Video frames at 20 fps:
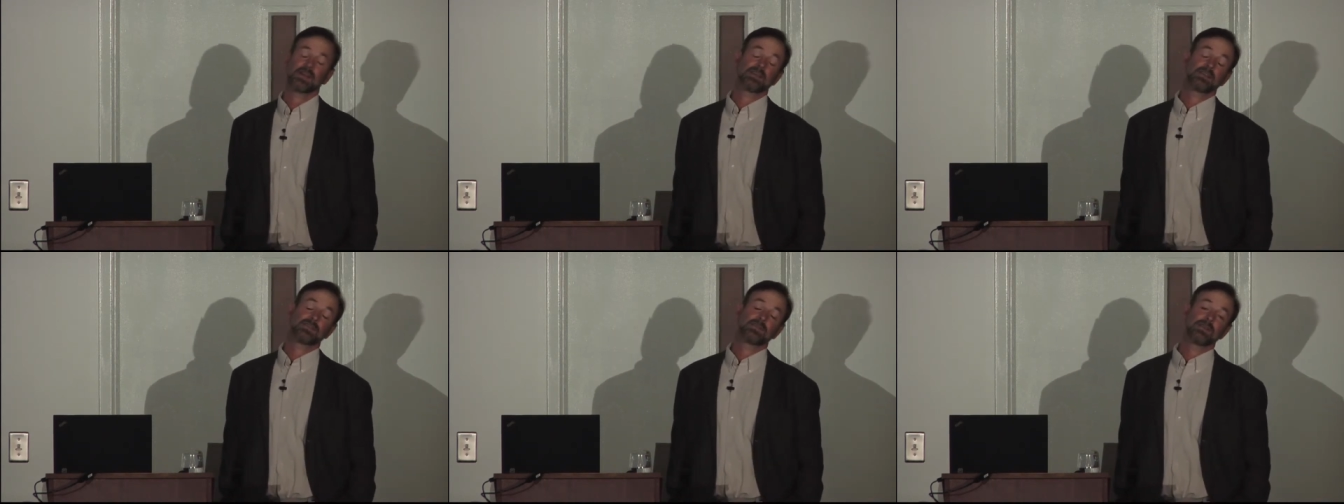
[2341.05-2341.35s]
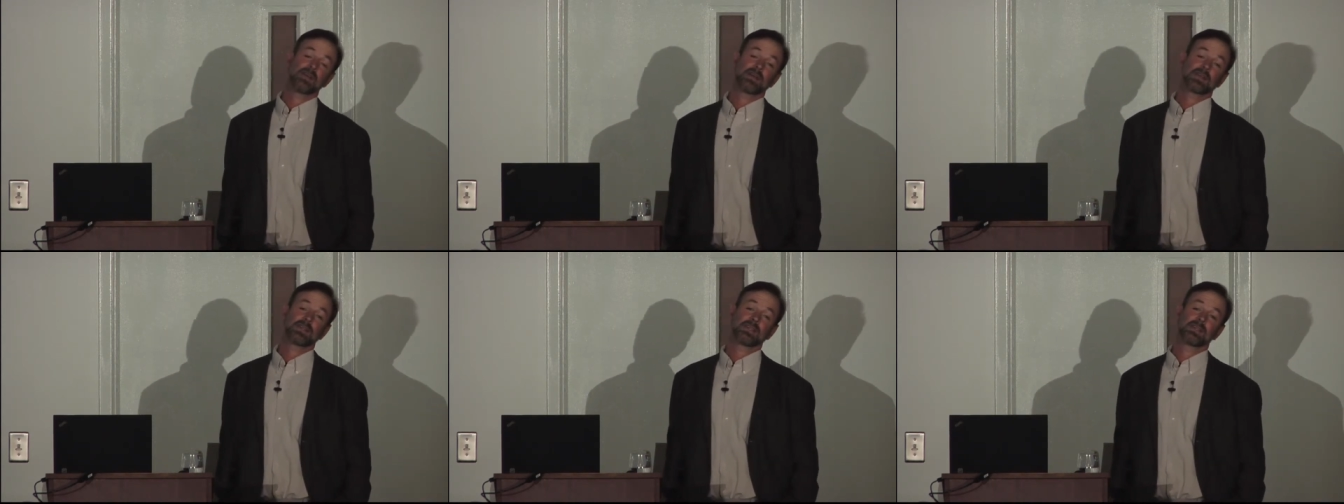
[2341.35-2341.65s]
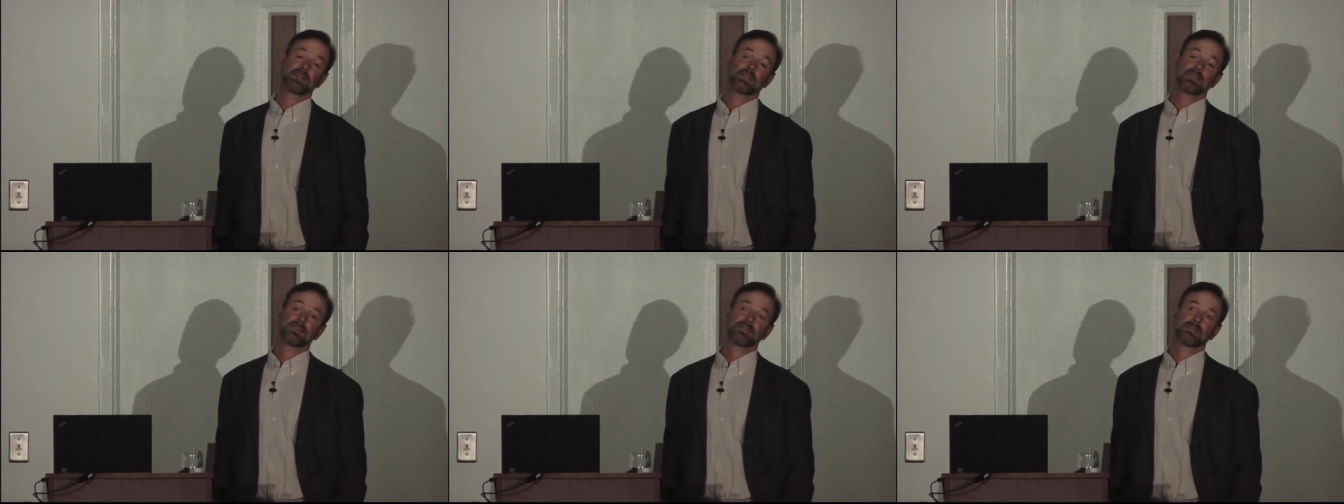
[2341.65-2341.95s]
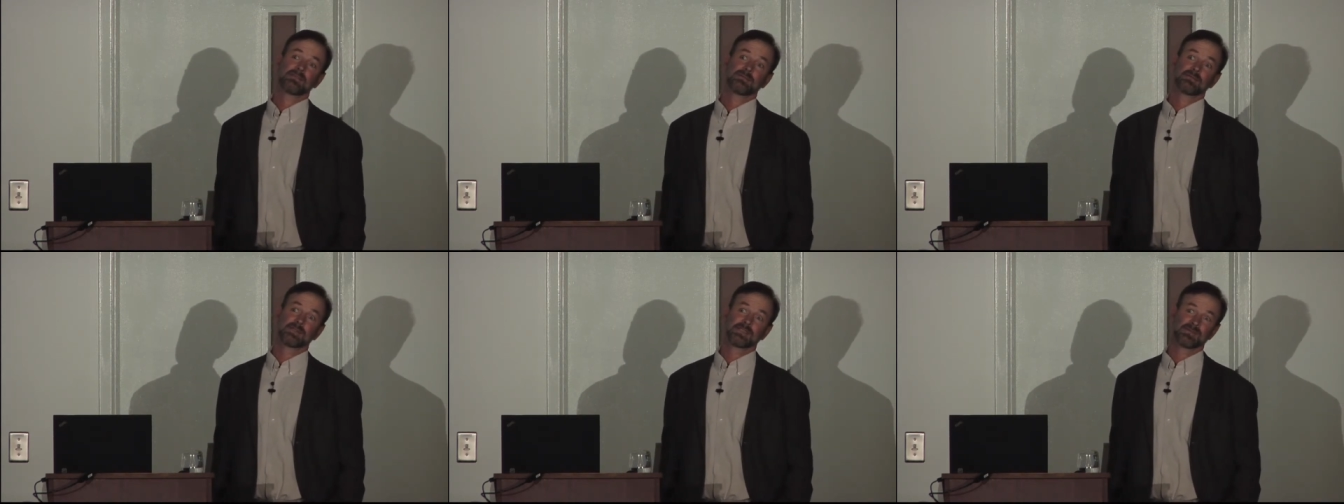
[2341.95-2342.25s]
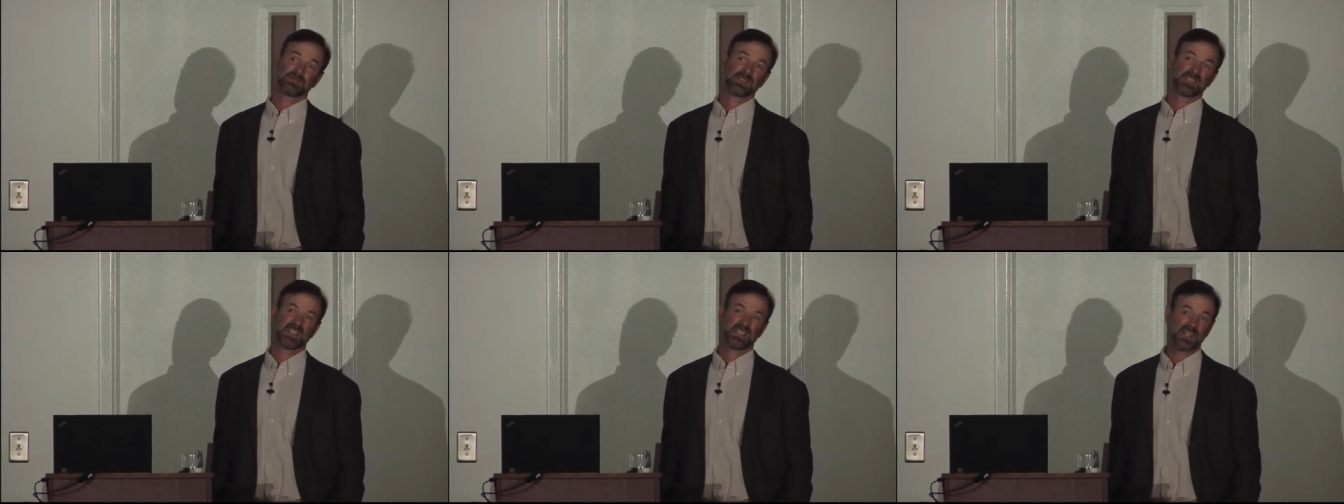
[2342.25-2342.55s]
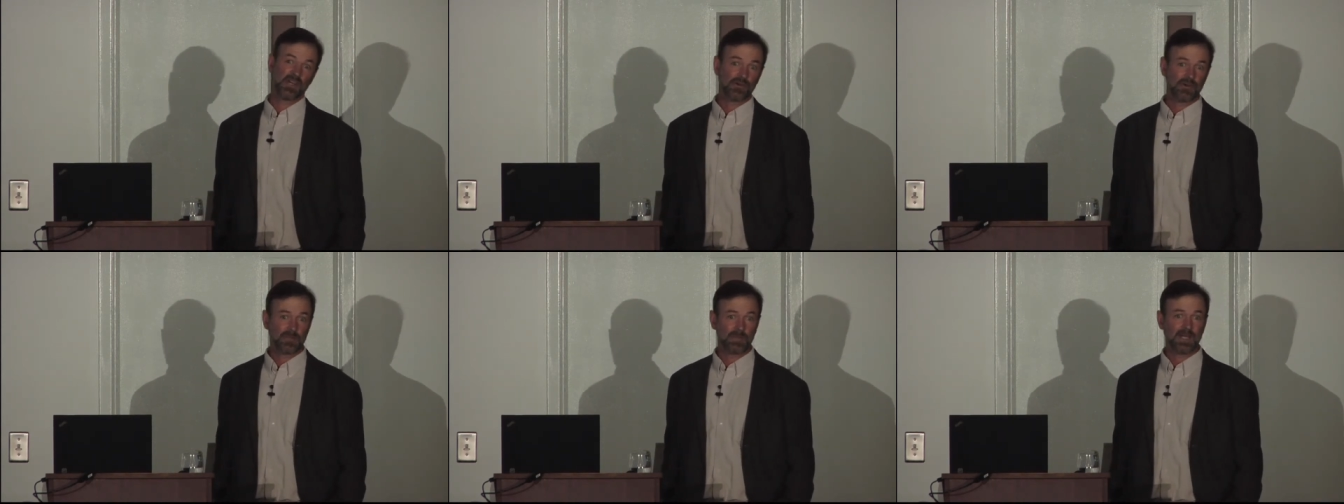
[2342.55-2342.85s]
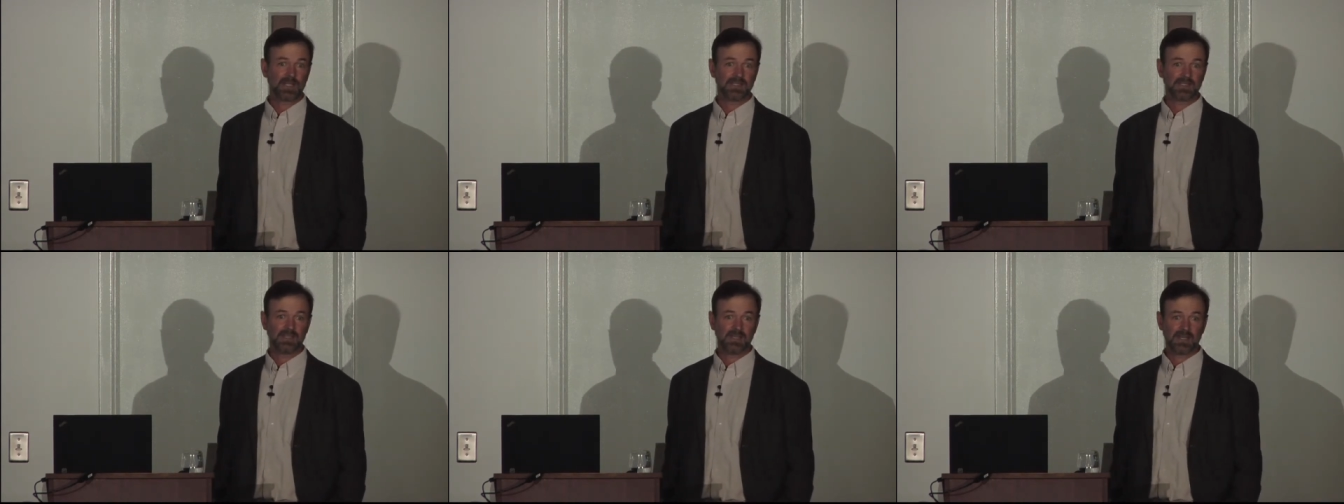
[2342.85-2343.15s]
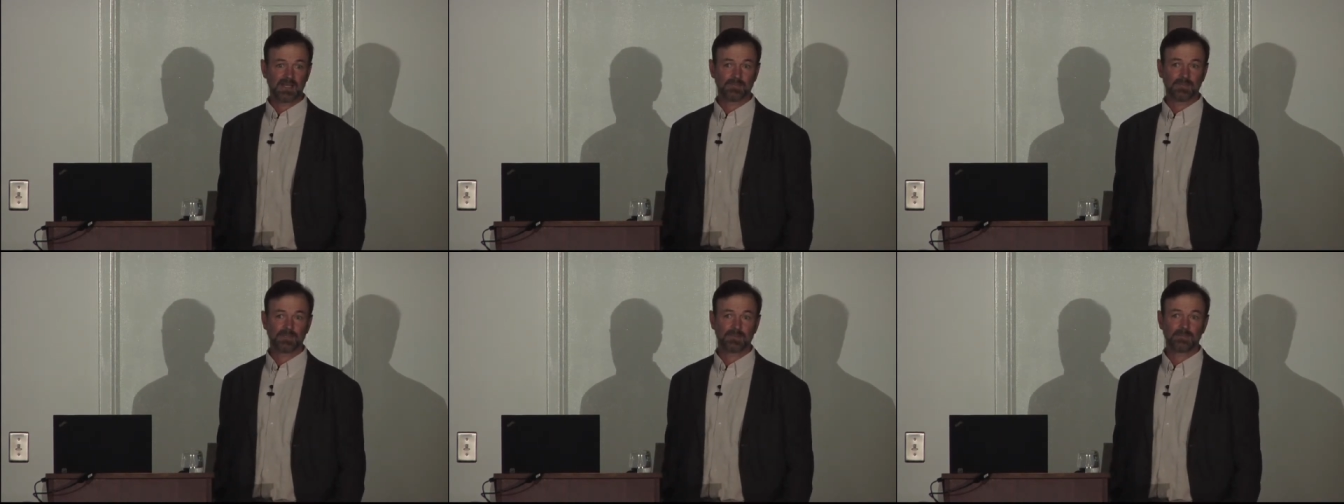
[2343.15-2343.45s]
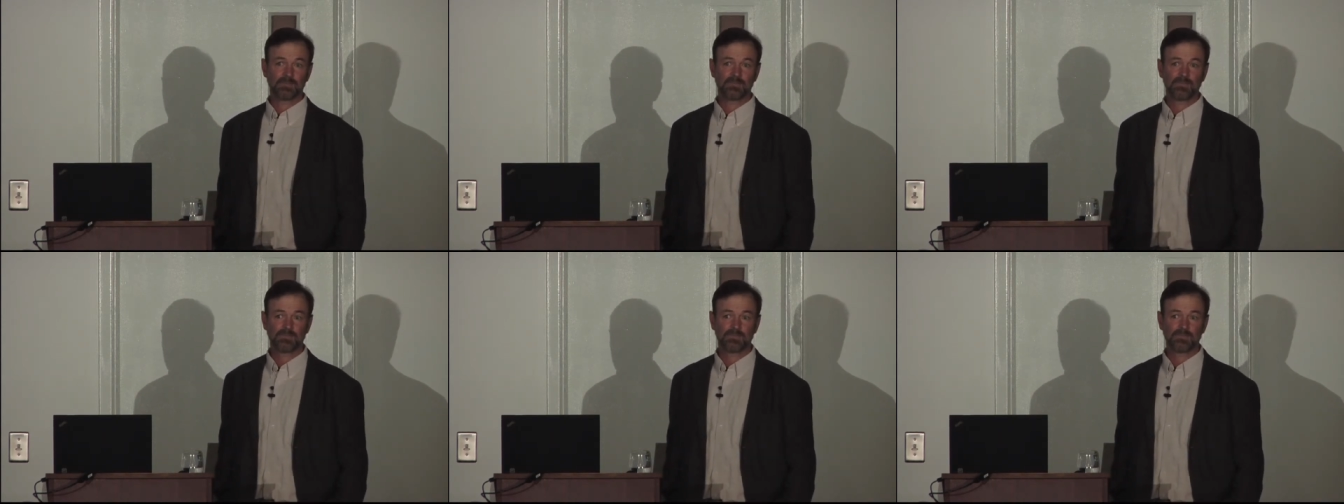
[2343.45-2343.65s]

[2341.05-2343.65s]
I knew nothing was really known about the animal,